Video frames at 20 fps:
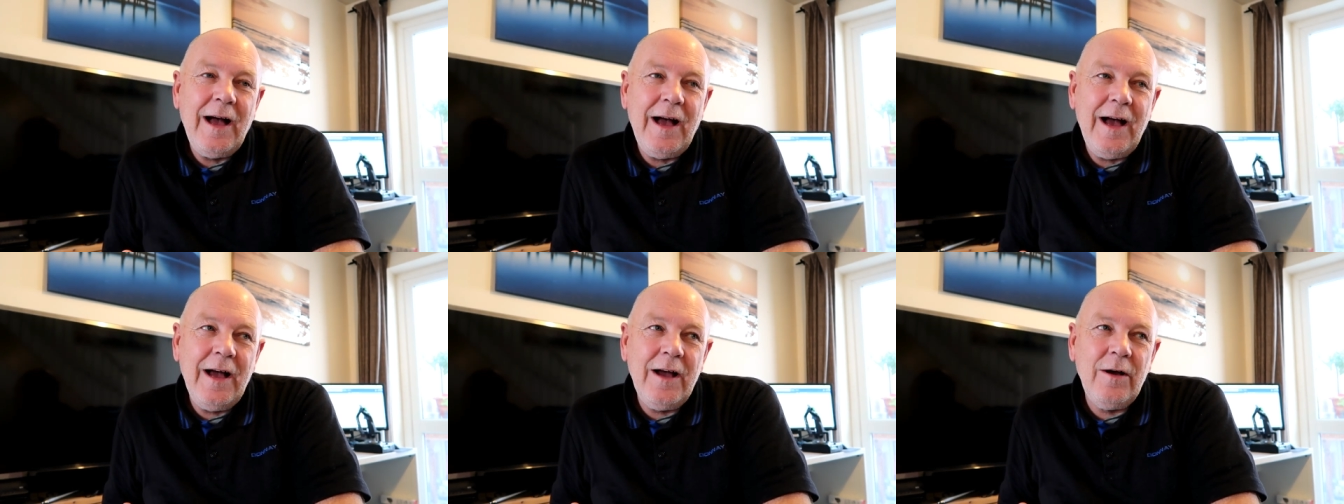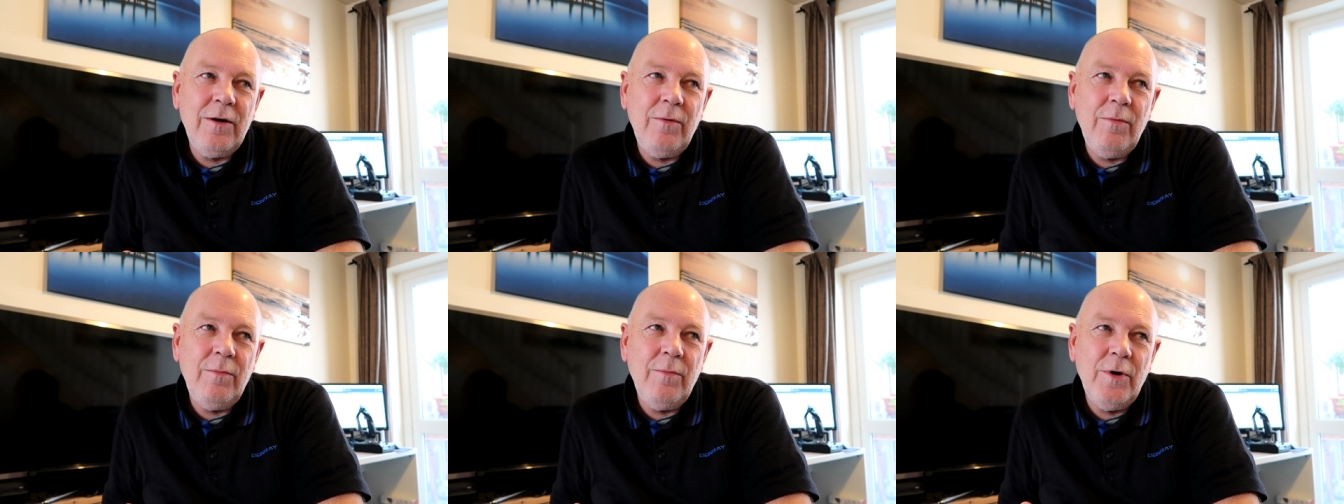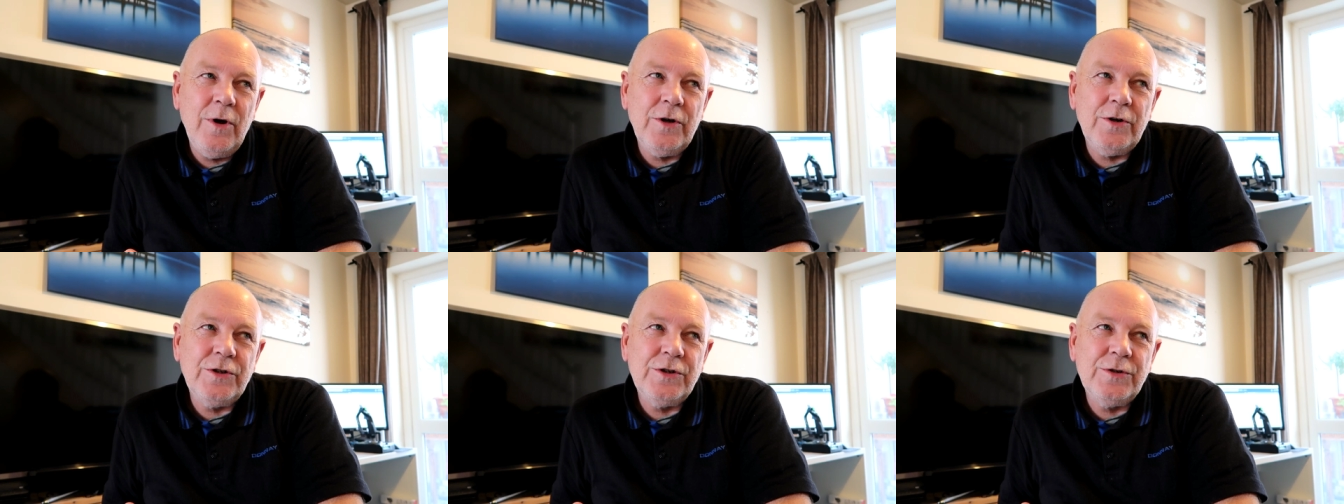how
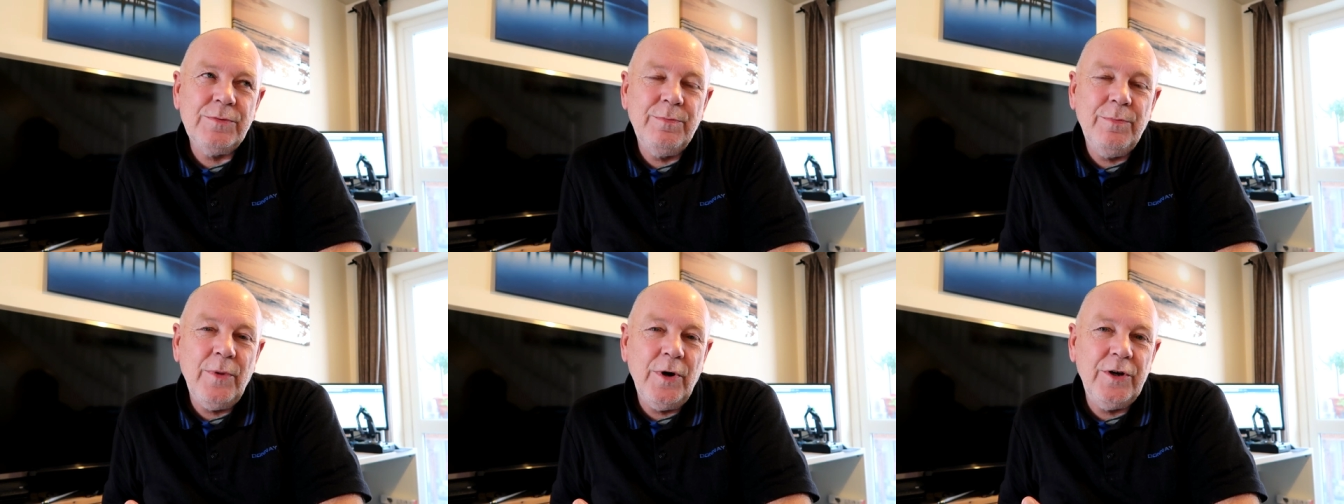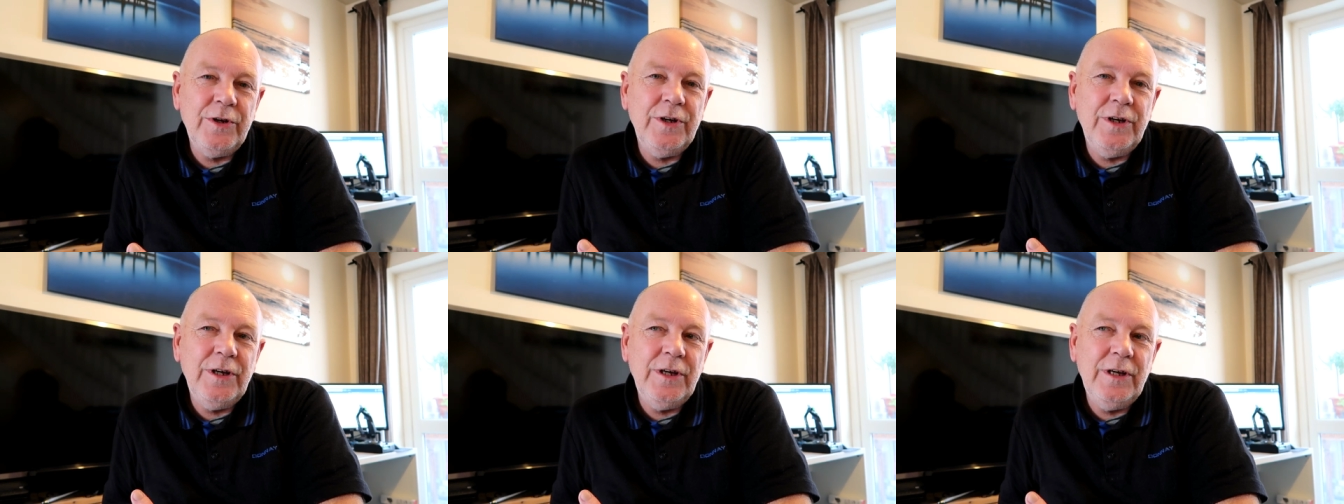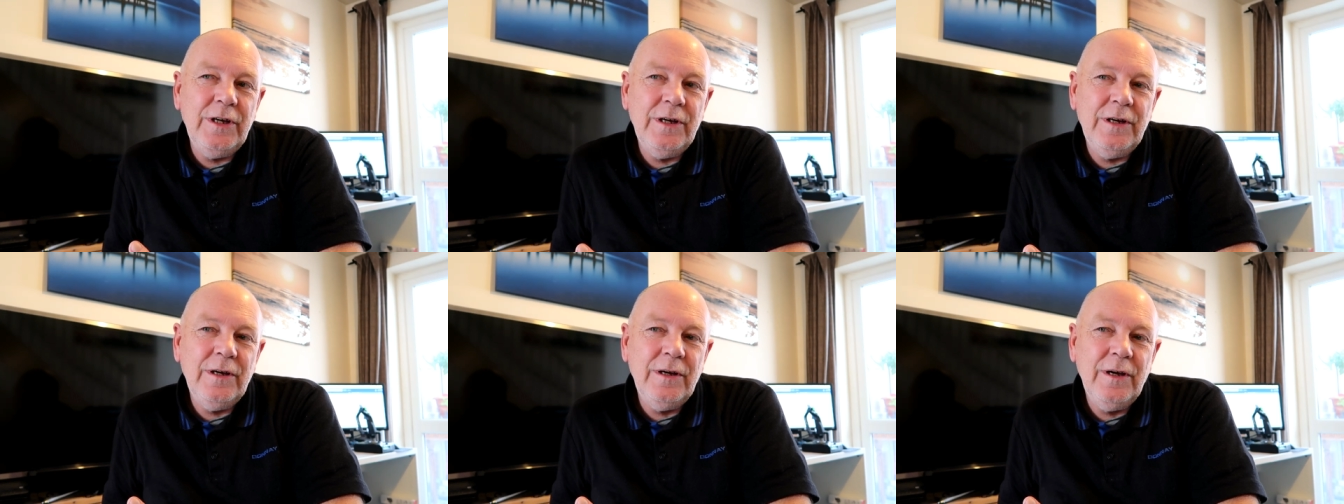much
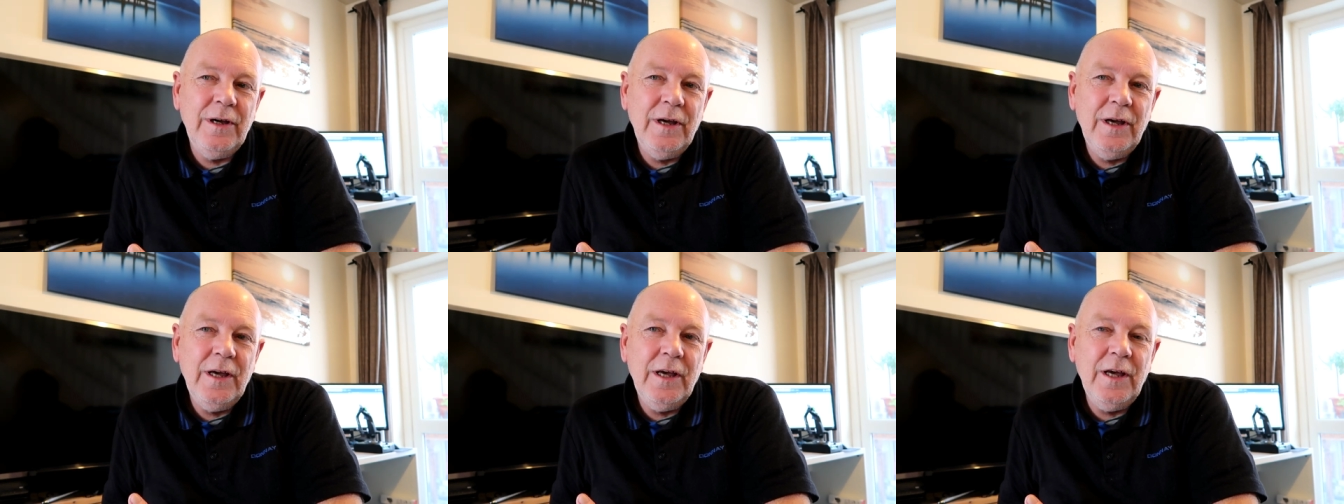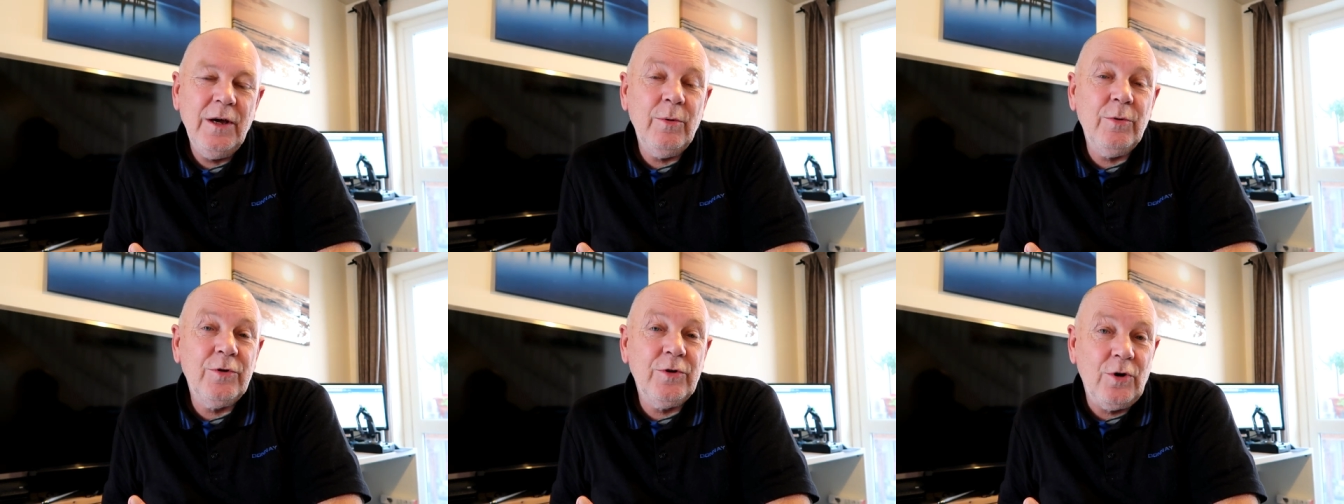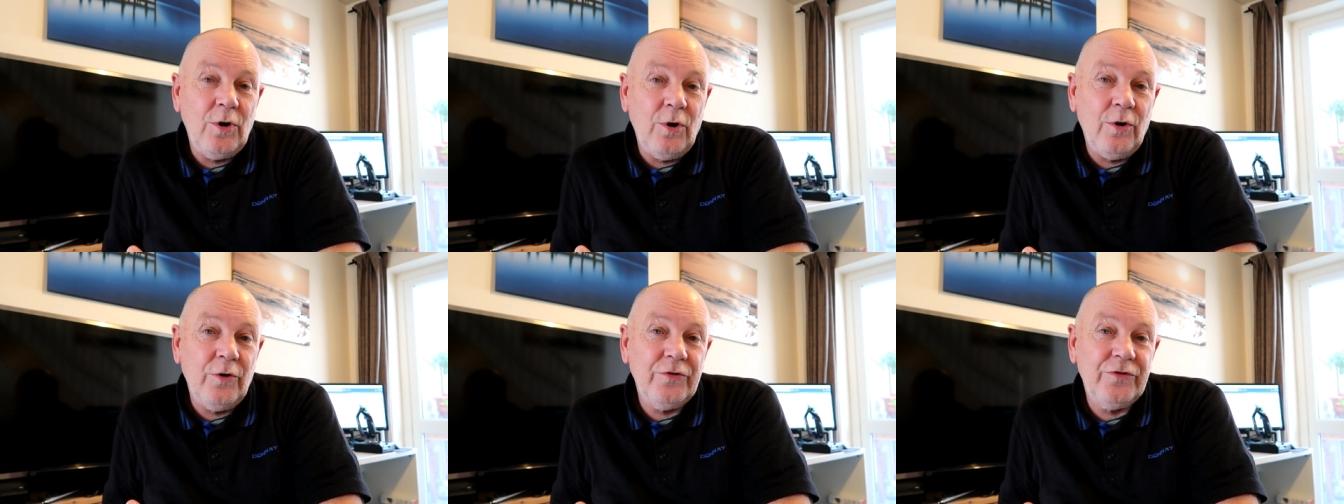money it would
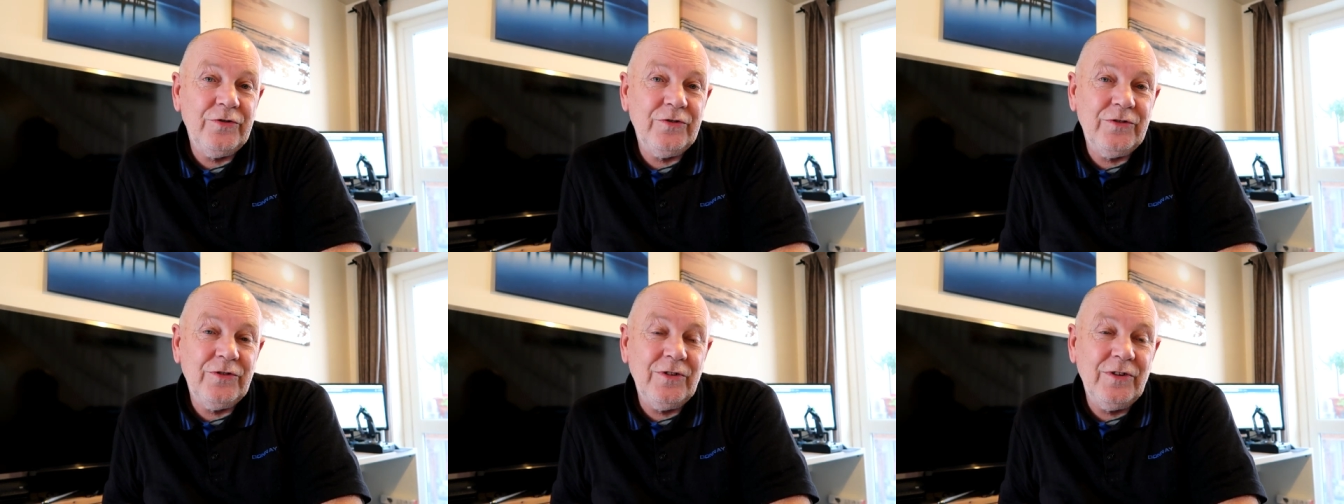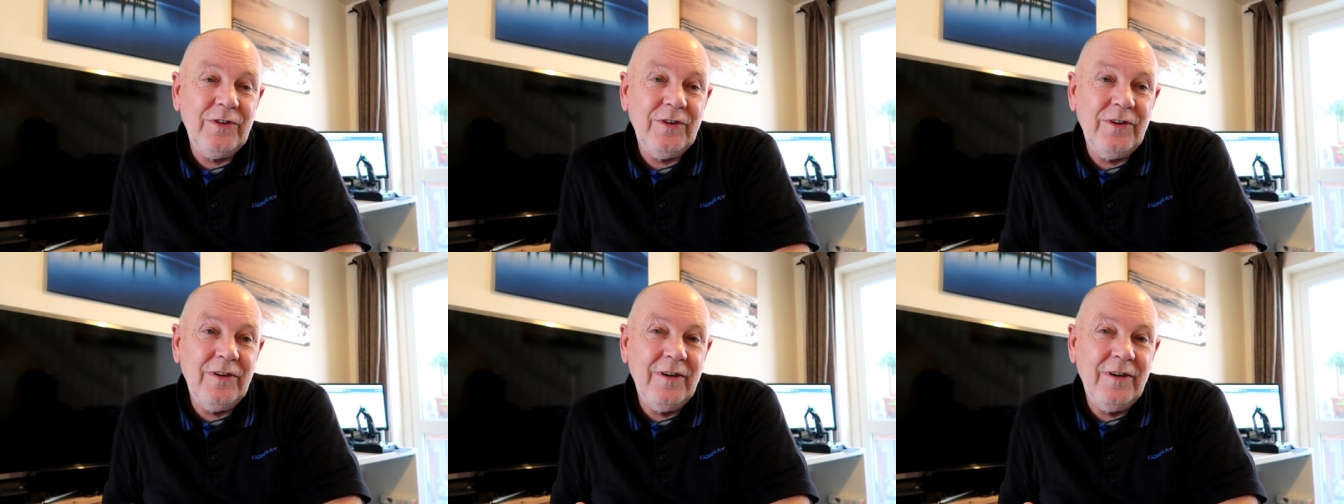cost